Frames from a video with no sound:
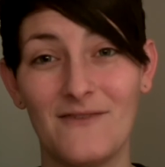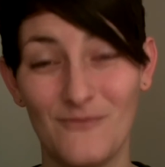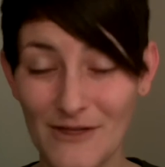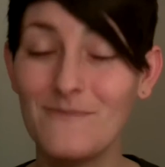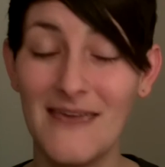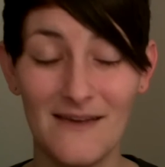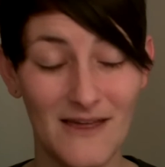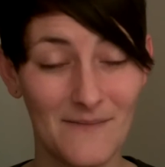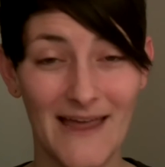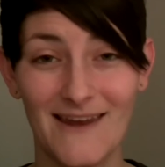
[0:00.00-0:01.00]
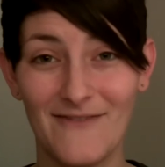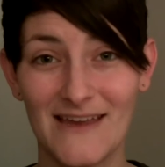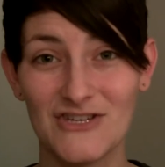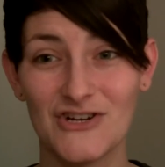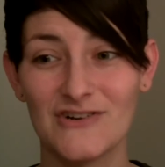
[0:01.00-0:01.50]
with me in my
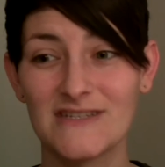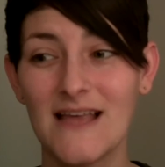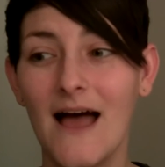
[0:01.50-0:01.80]
adventures.